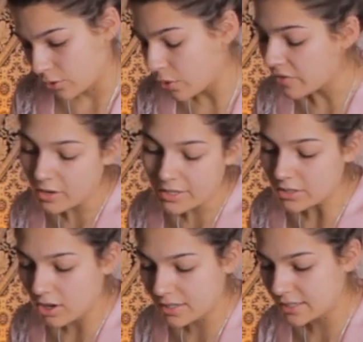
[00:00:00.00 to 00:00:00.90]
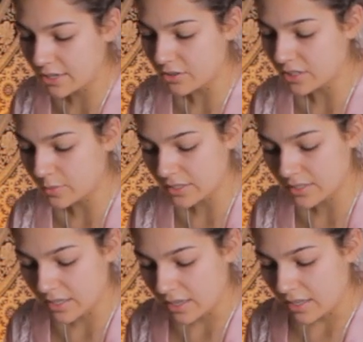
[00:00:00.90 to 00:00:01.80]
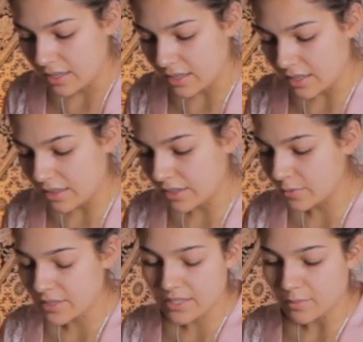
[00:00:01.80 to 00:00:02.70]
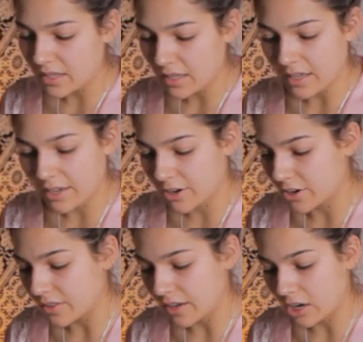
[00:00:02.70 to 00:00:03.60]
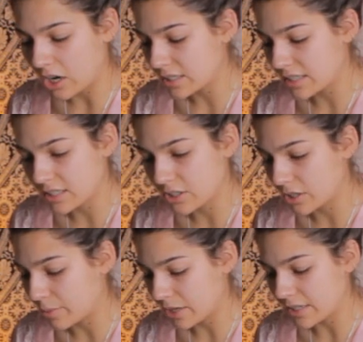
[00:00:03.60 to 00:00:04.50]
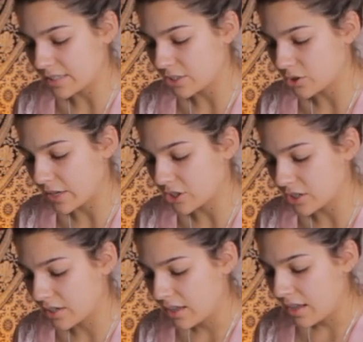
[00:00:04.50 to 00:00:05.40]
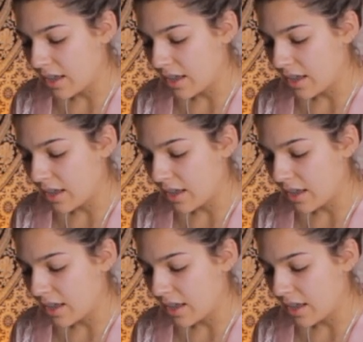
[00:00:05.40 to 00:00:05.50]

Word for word: Whoever is honest here, this was, there was something here that caused this third party situation.